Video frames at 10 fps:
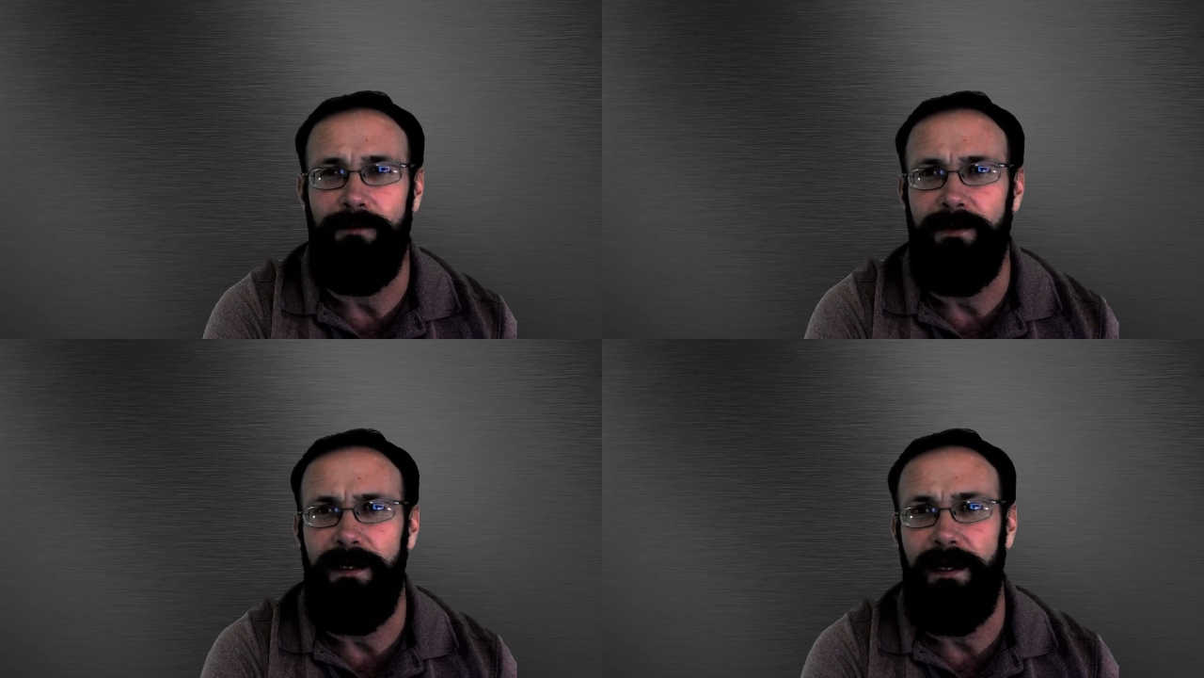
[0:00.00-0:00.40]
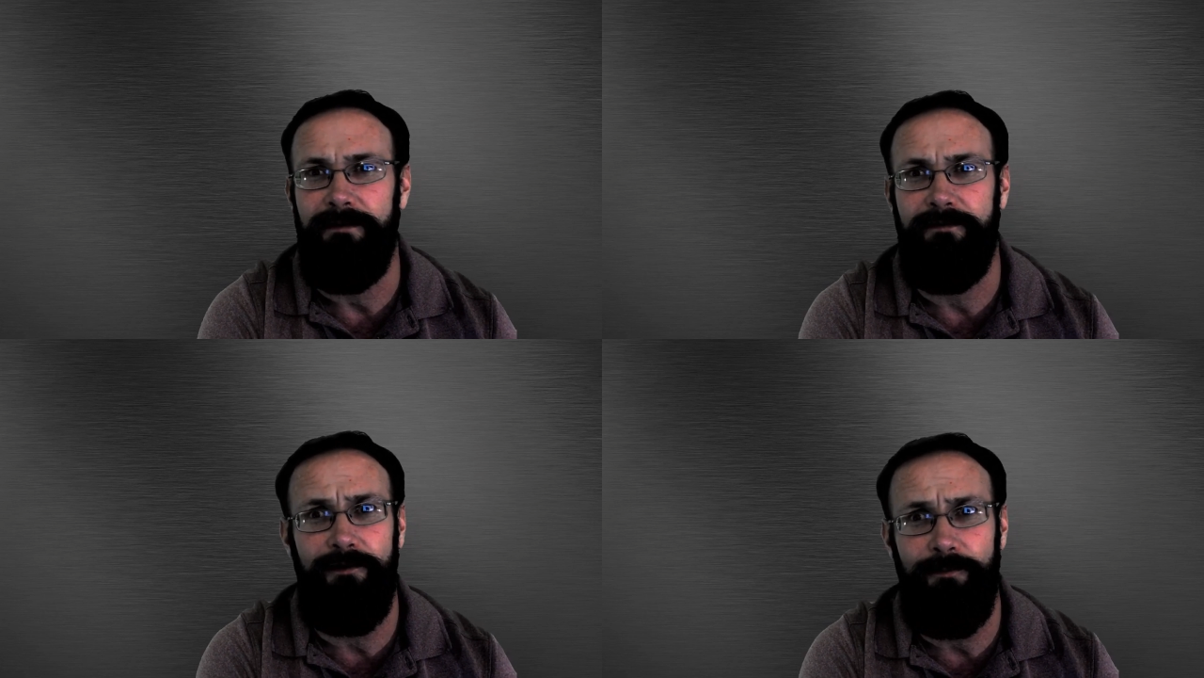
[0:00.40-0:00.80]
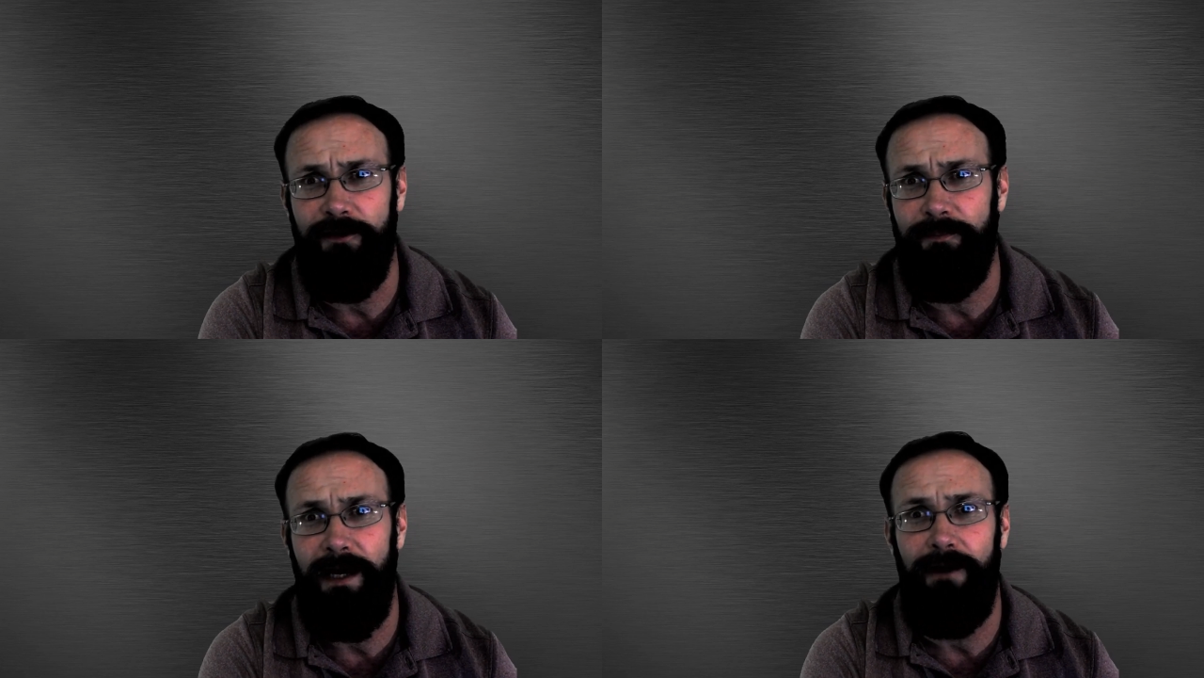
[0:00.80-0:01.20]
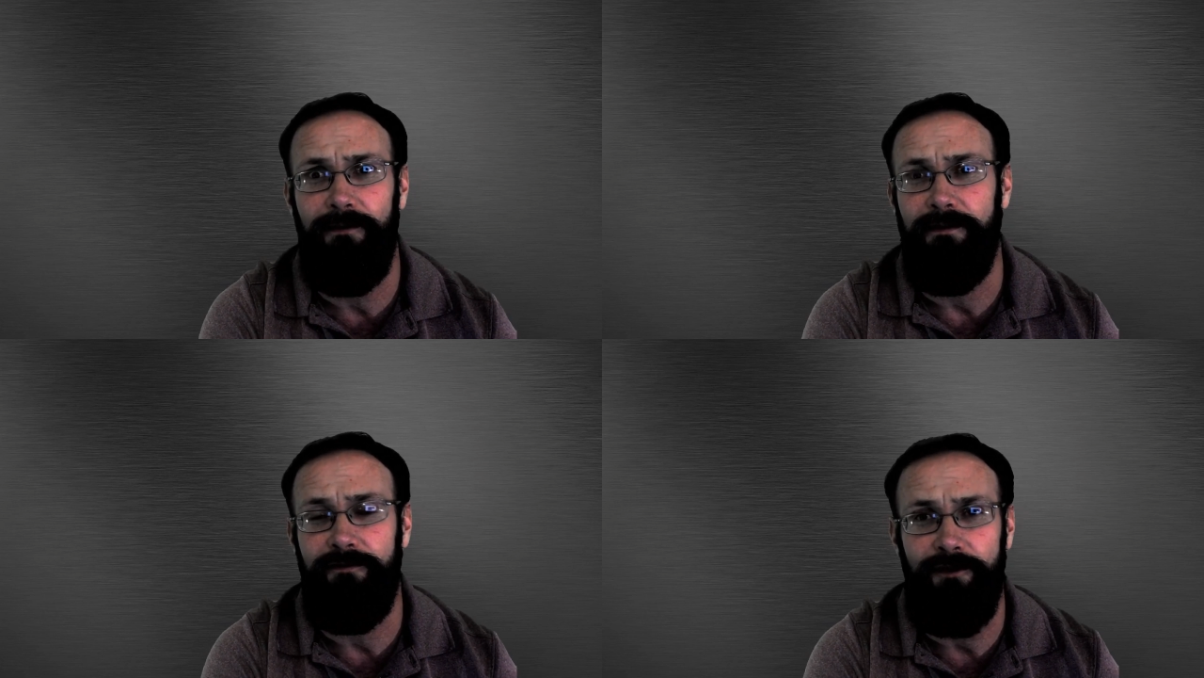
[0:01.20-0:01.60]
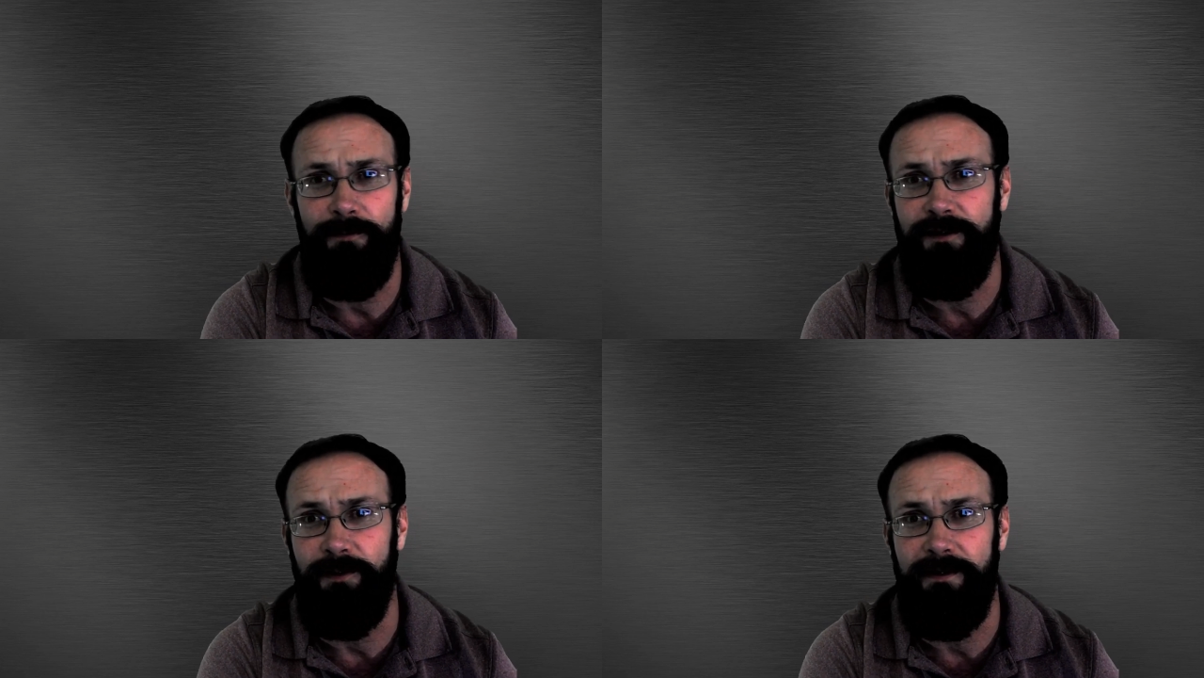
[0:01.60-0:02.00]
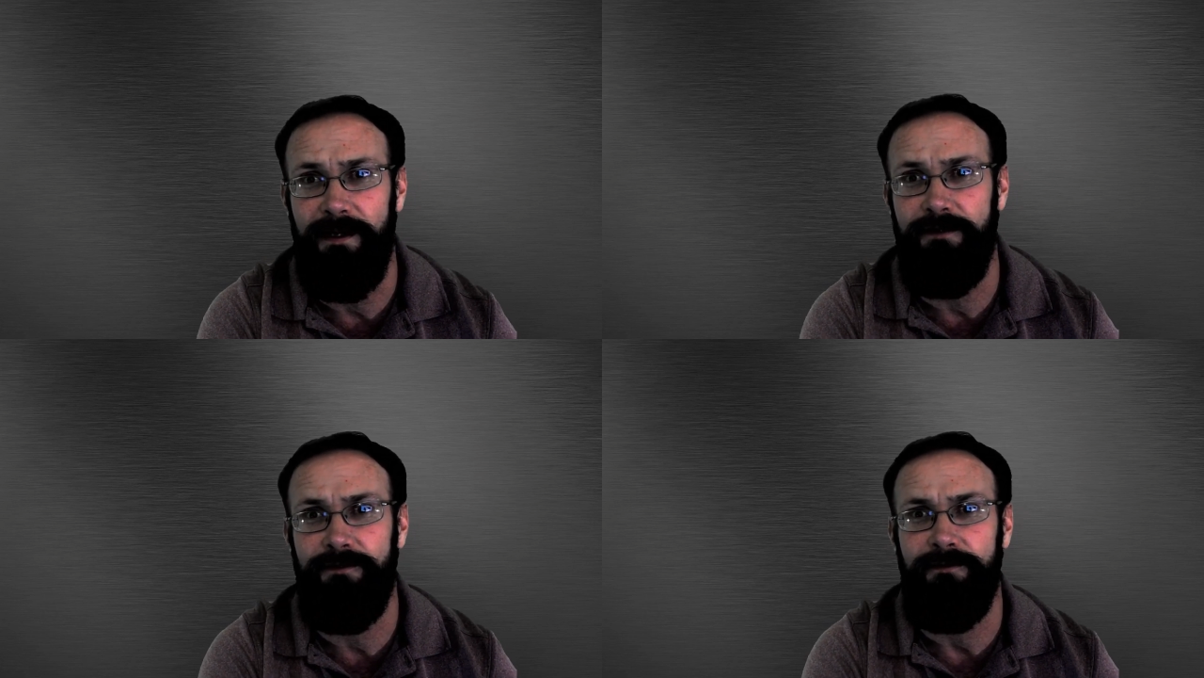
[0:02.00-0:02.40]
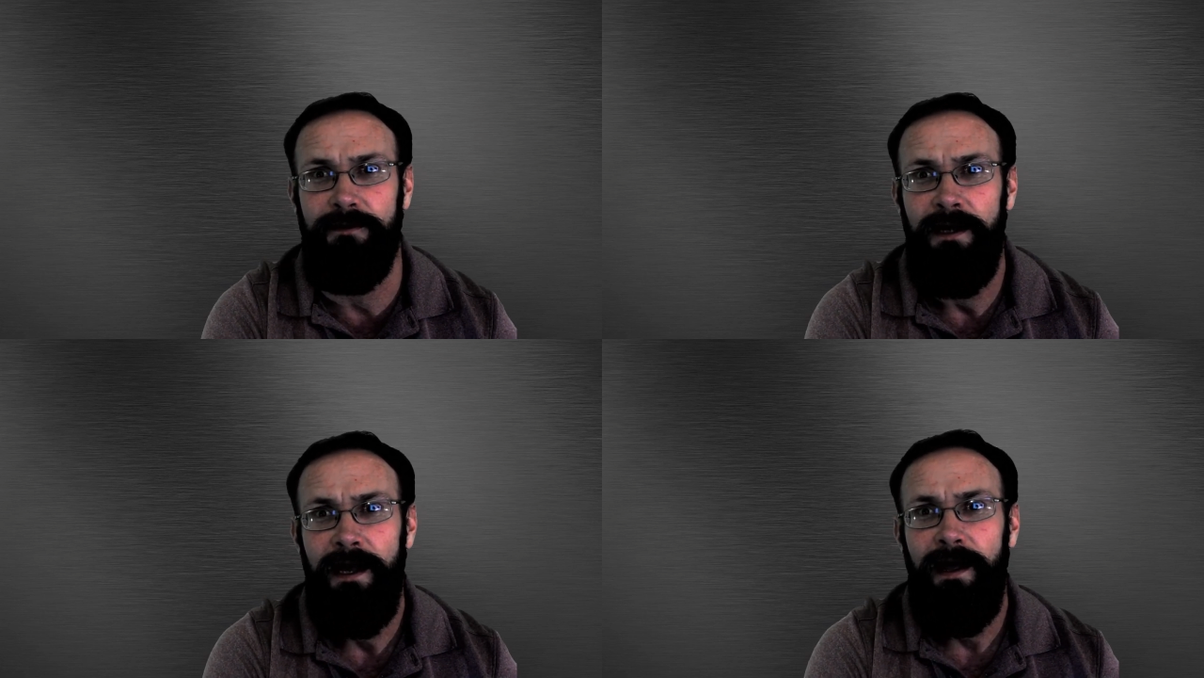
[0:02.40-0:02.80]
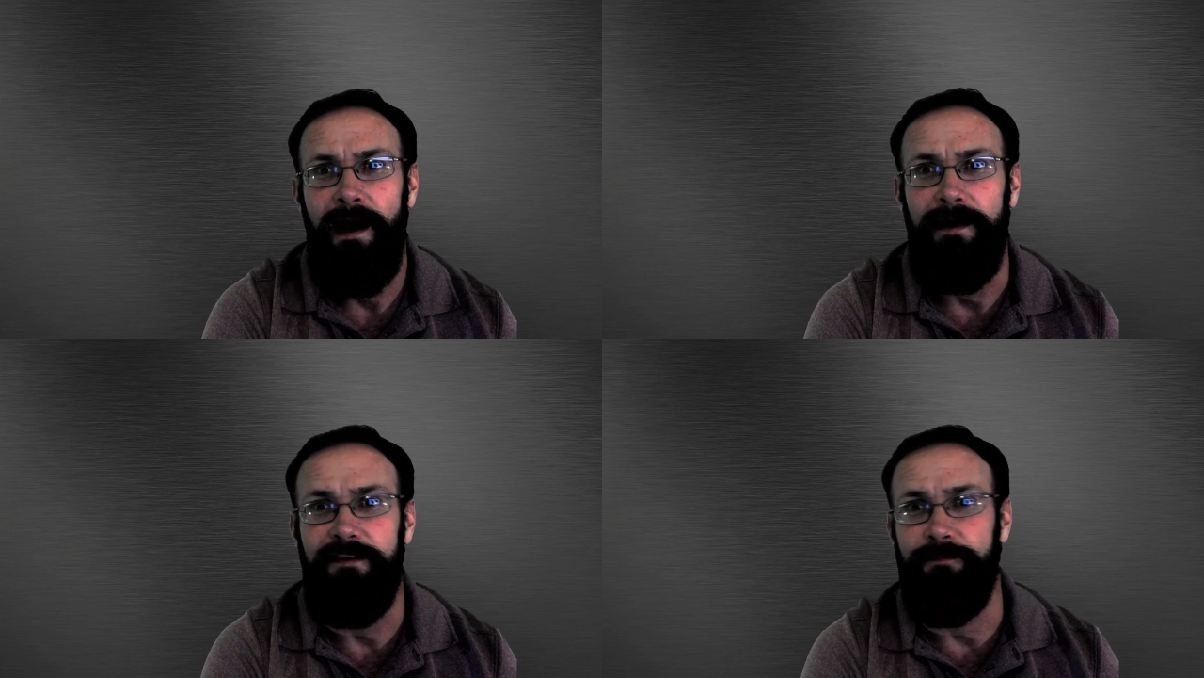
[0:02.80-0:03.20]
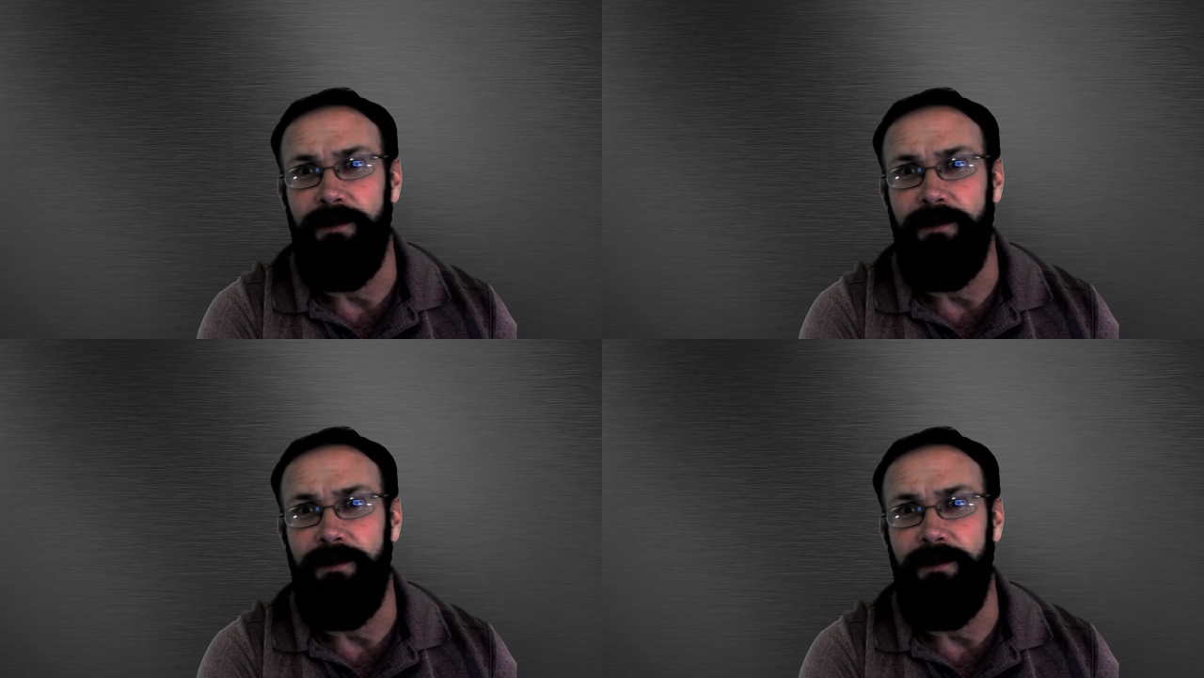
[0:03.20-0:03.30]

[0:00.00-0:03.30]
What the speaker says: It has so much power and so much potential, and it's been